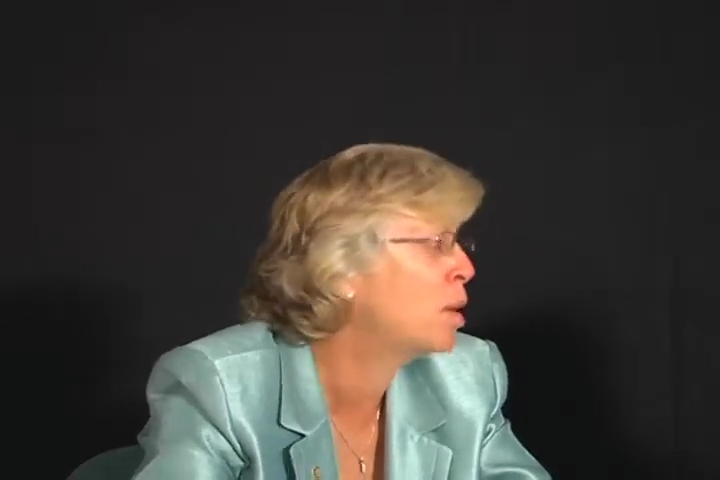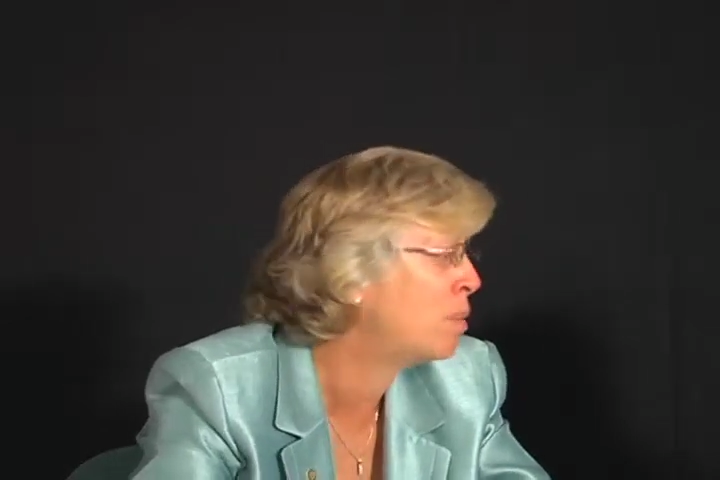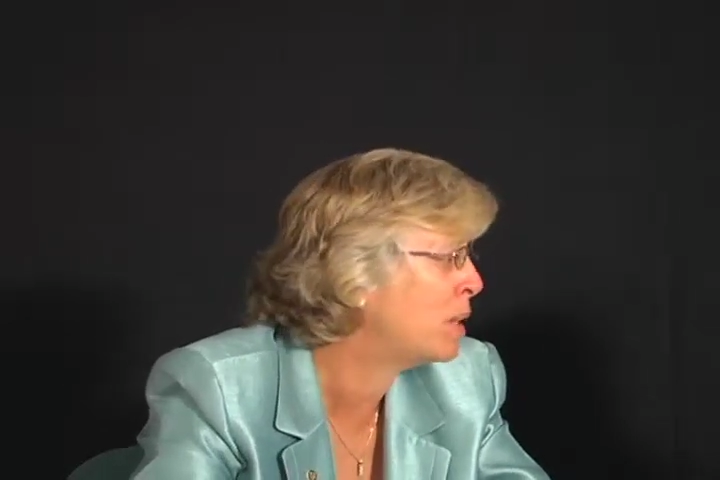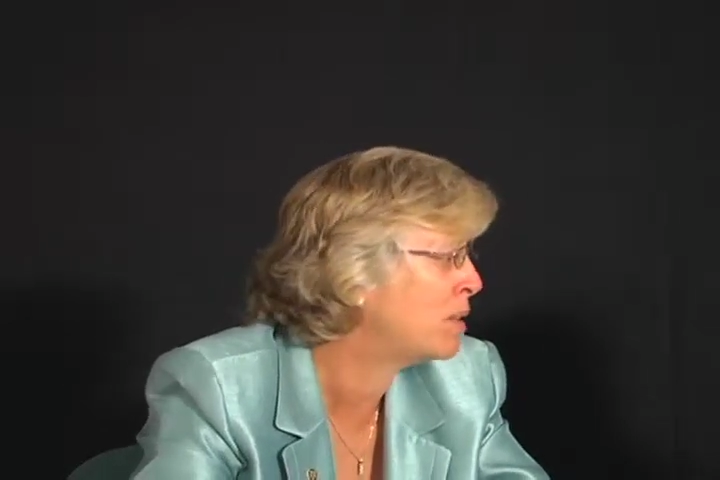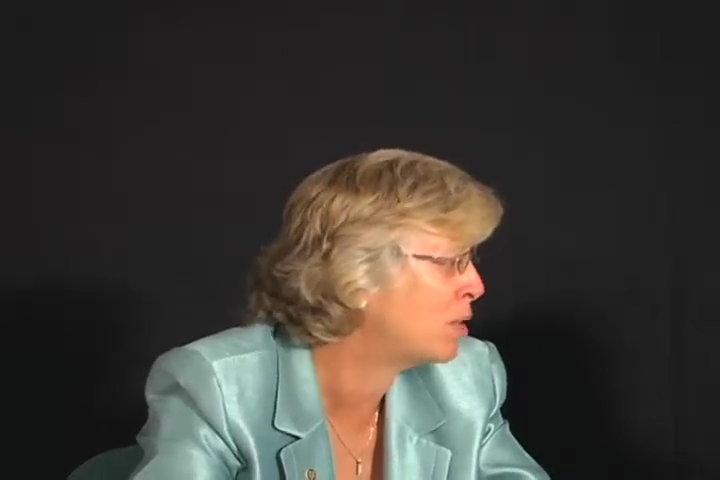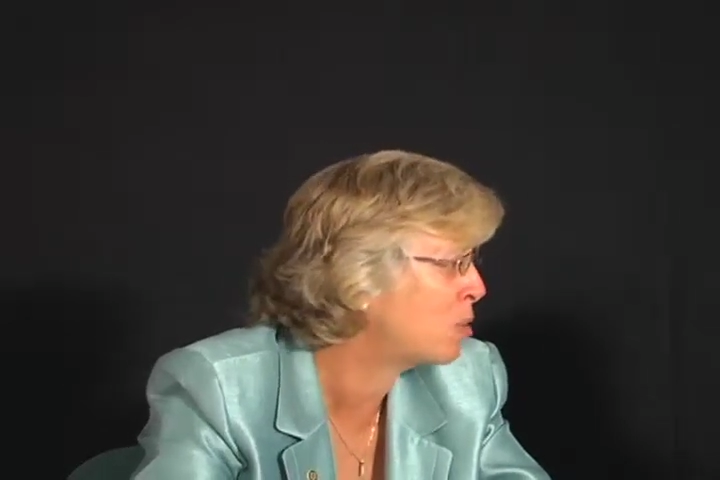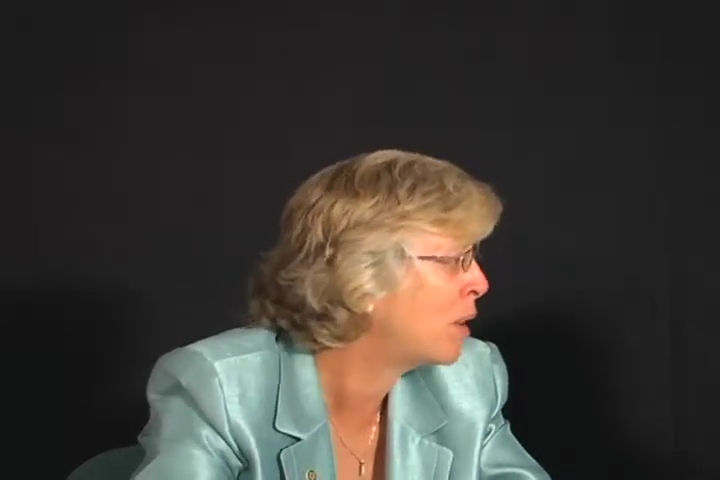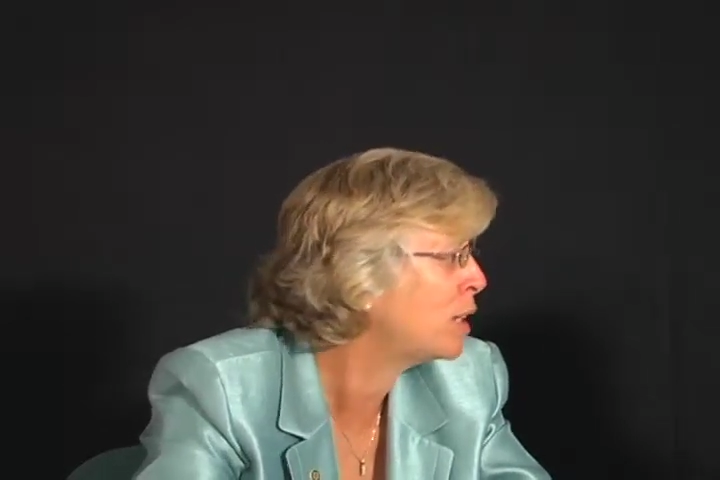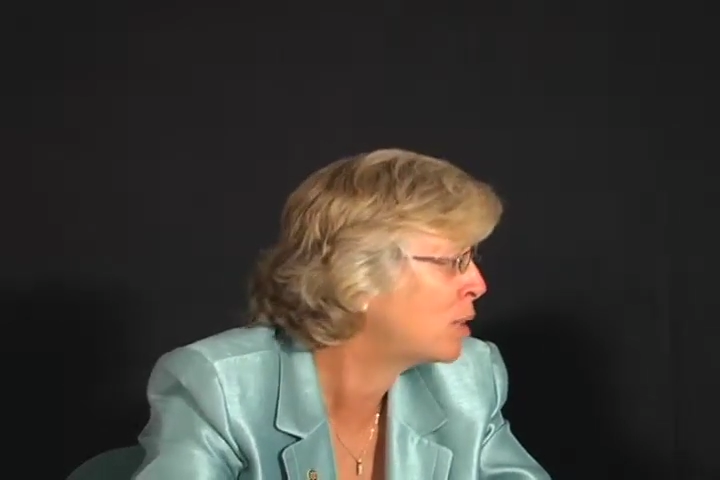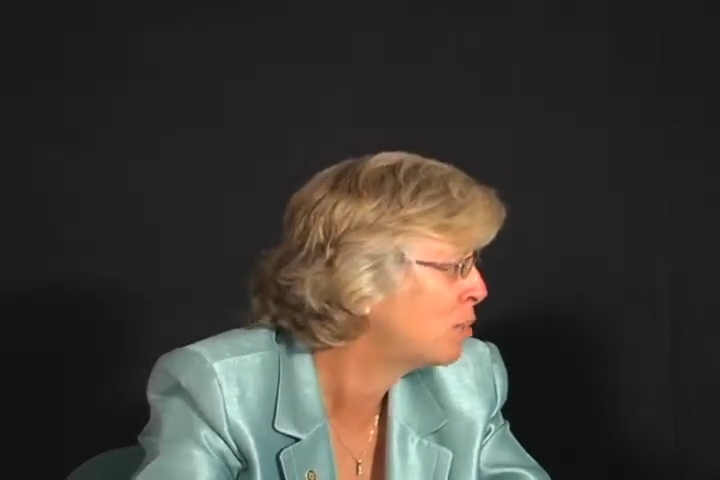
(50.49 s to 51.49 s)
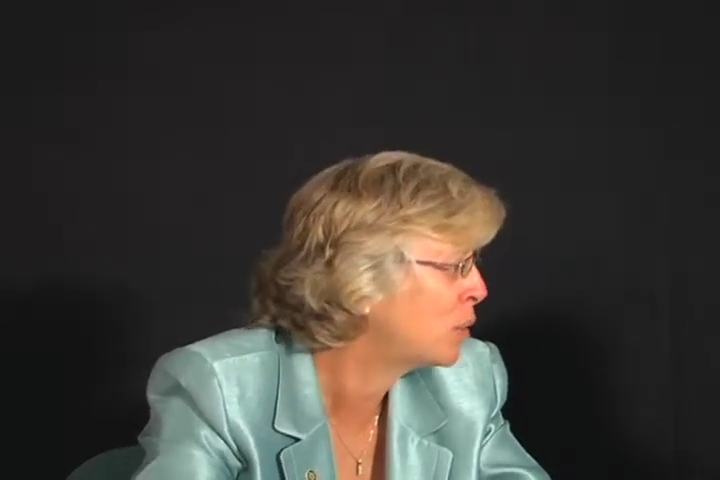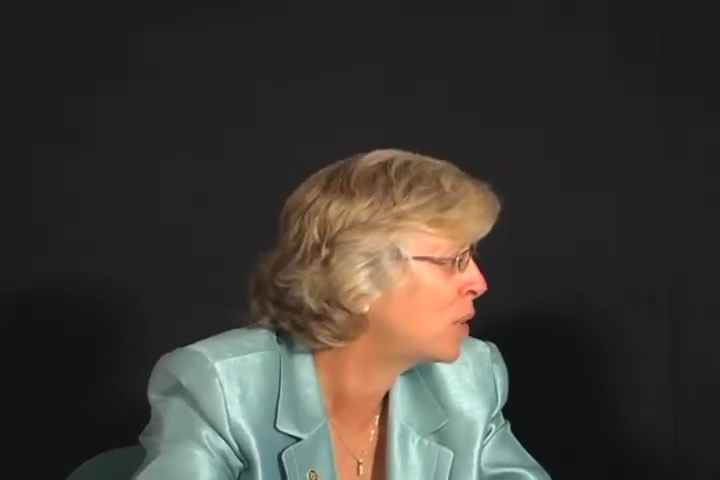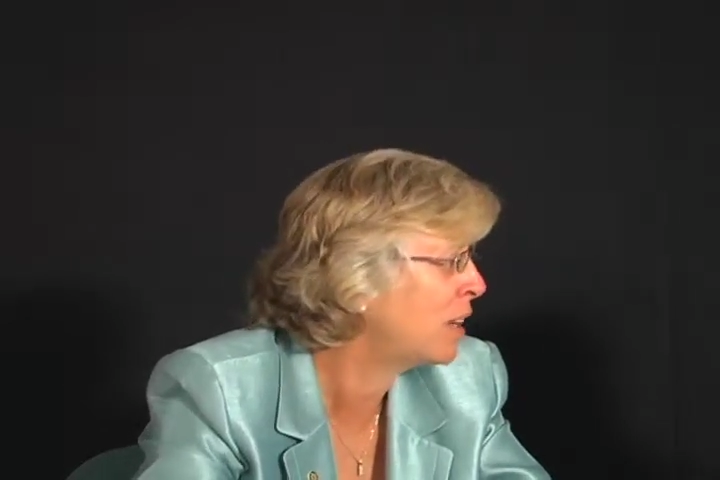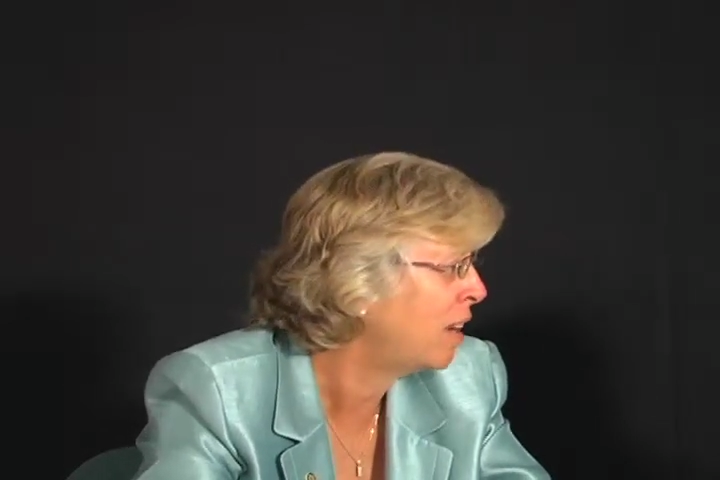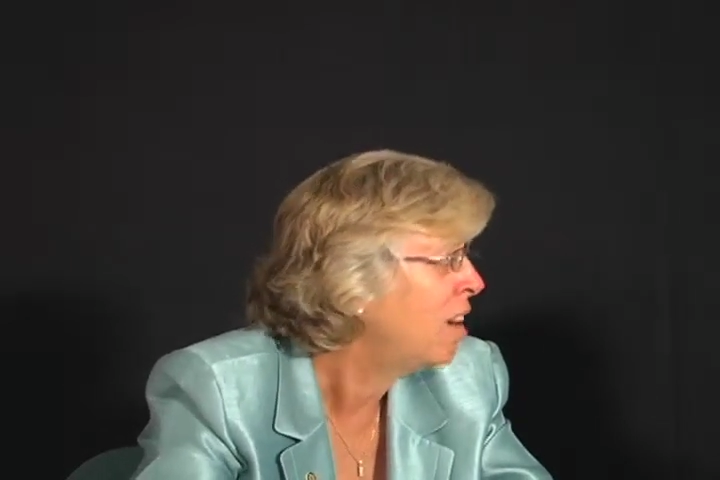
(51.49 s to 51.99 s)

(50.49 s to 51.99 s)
their business running smoothly